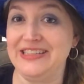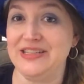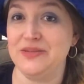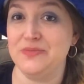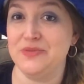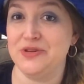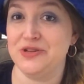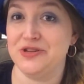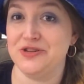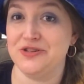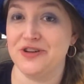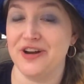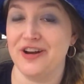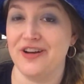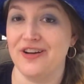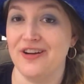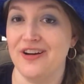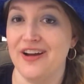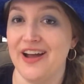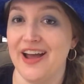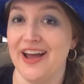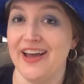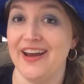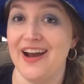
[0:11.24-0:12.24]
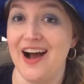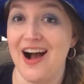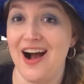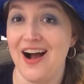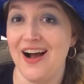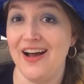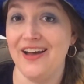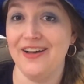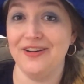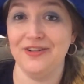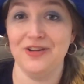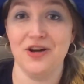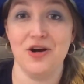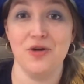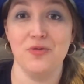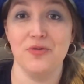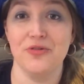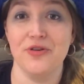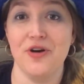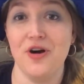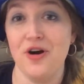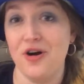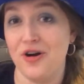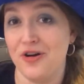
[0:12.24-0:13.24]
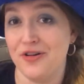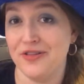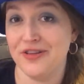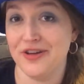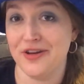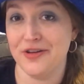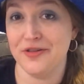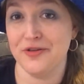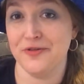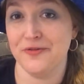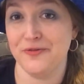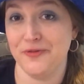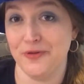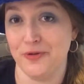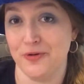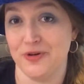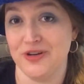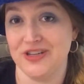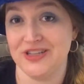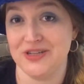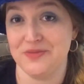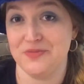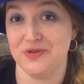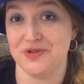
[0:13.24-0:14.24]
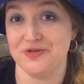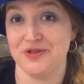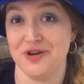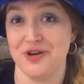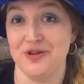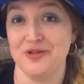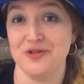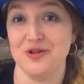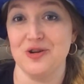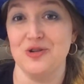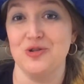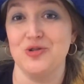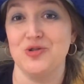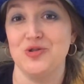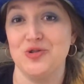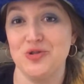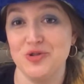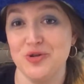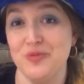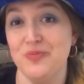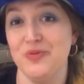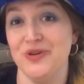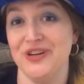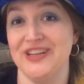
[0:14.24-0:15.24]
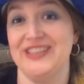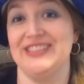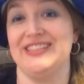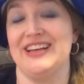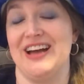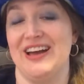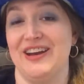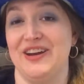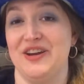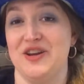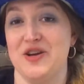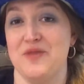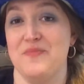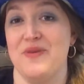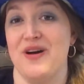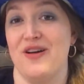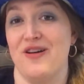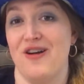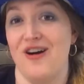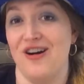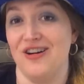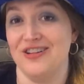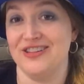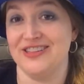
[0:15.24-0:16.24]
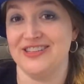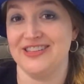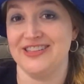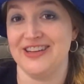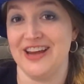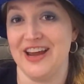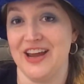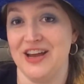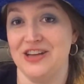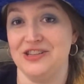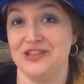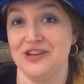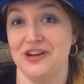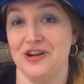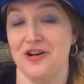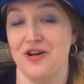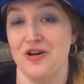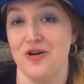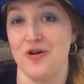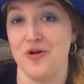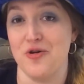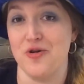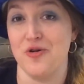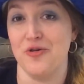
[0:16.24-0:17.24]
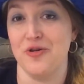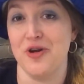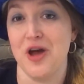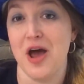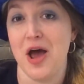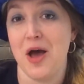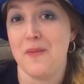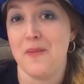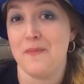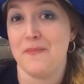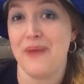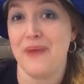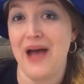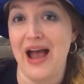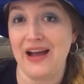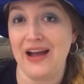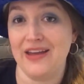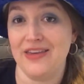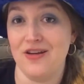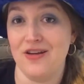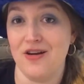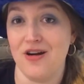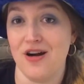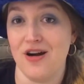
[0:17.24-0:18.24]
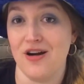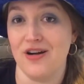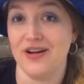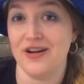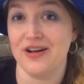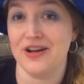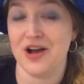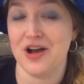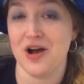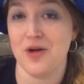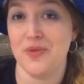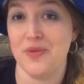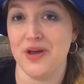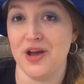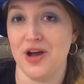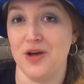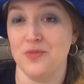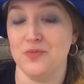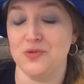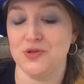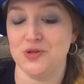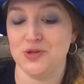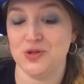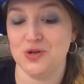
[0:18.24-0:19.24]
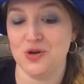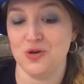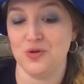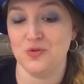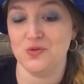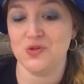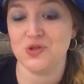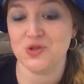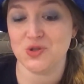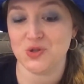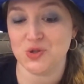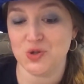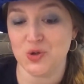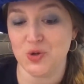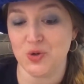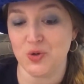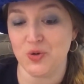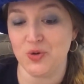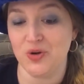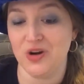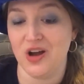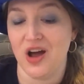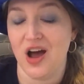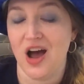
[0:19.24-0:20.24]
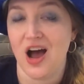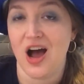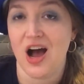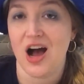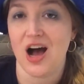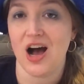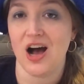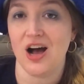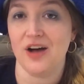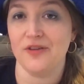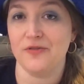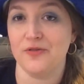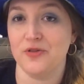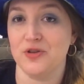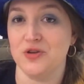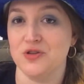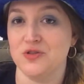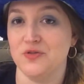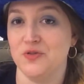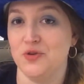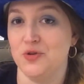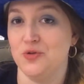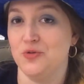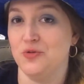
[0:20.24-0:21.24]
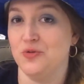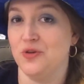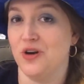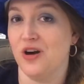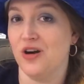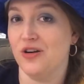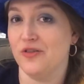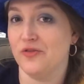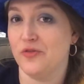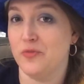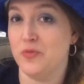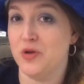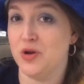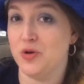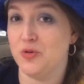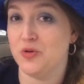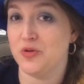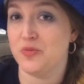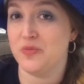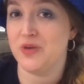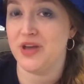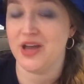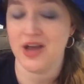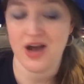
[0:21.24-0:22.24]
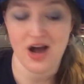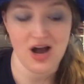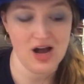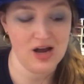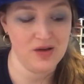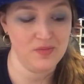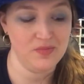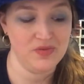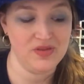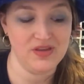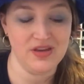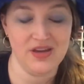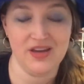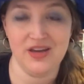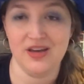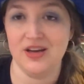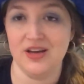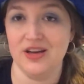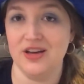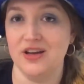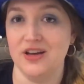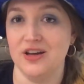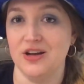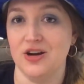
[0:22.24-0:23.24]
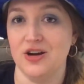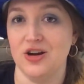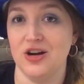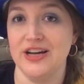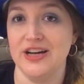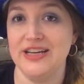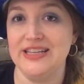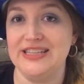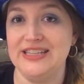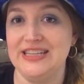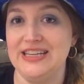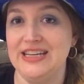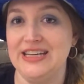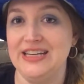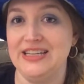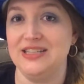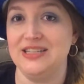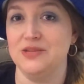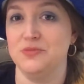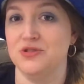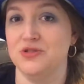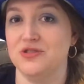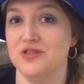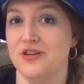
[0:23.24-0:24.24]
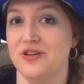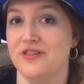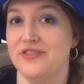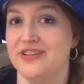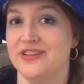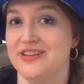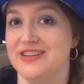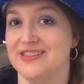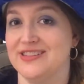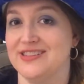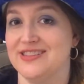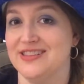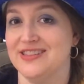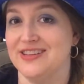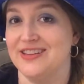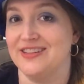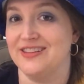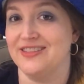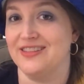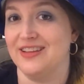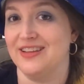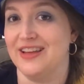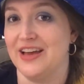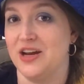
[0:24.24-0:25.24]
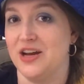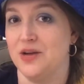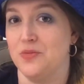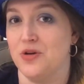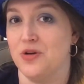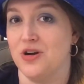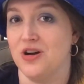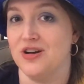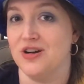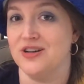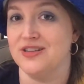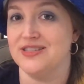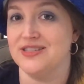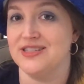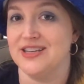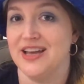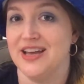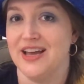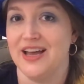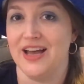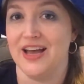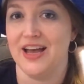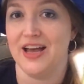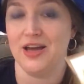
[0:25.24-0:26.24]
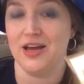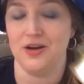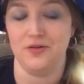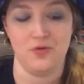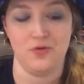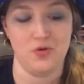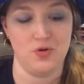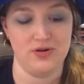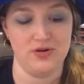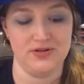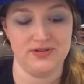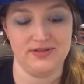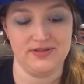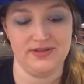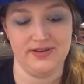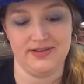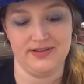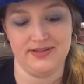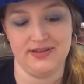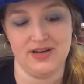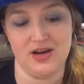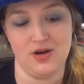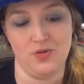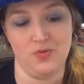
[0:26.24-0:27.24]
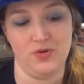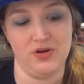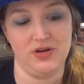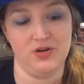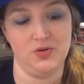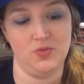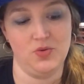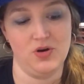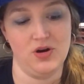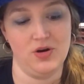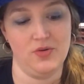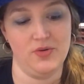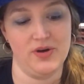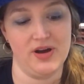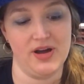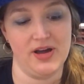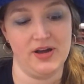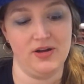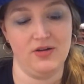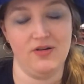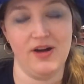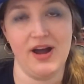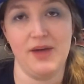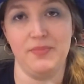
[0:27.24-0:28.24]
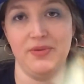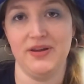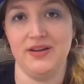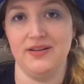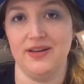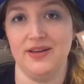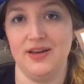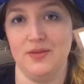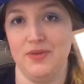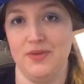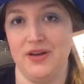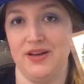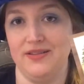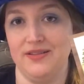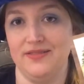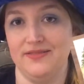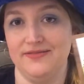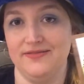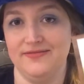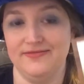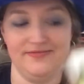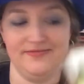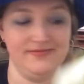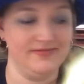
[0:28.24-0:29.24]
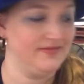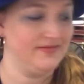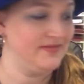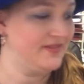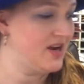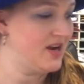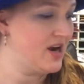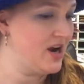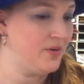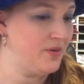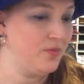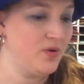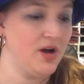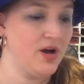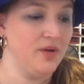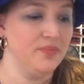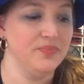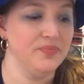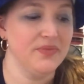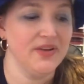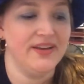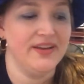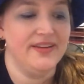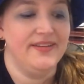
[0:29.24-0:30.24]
demonstrator, and I, along with all the other Florida demonstrators, are super excited about Onstage in our own backyard coming up so soon. For those of you who aren't familiar with me, I'm the crazy demonstrator that does the light up cards, and of course it's not wanting to work when I grab it. Come on. Alright, well,